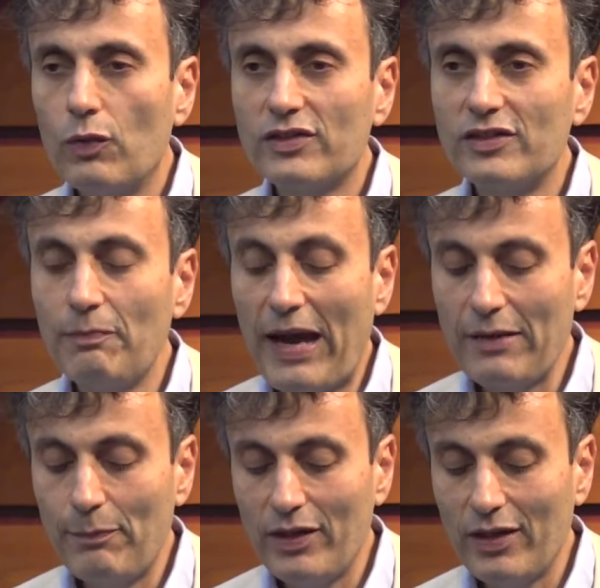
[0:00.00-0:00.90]
versus
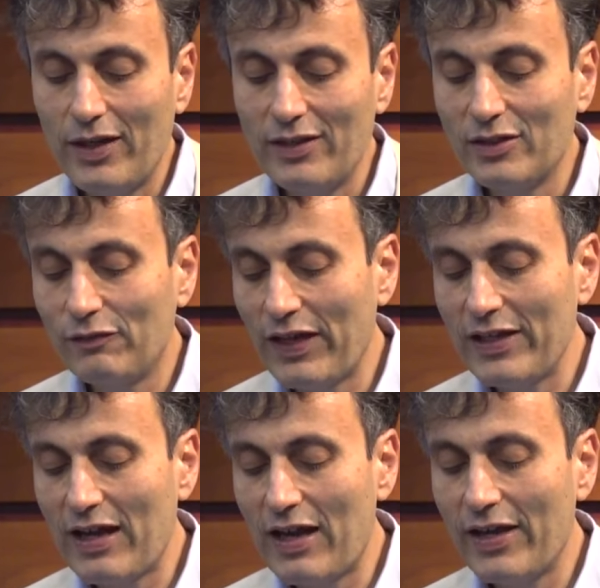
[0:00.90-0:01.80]
bad billionaires is
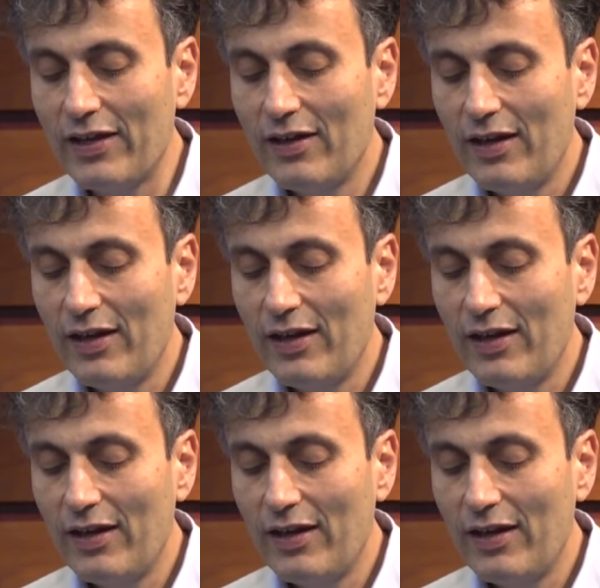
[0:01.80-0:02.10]
very high,